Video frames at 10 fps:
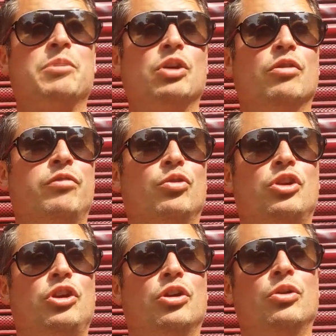a beautiful
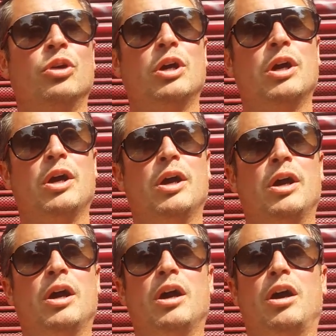cue.
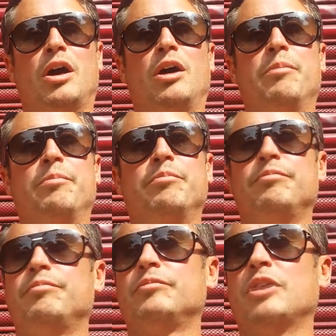
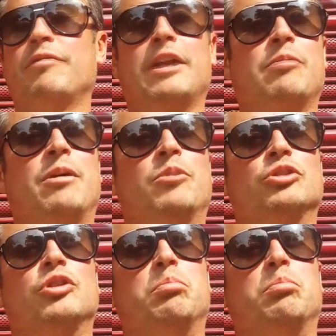So if anyone wants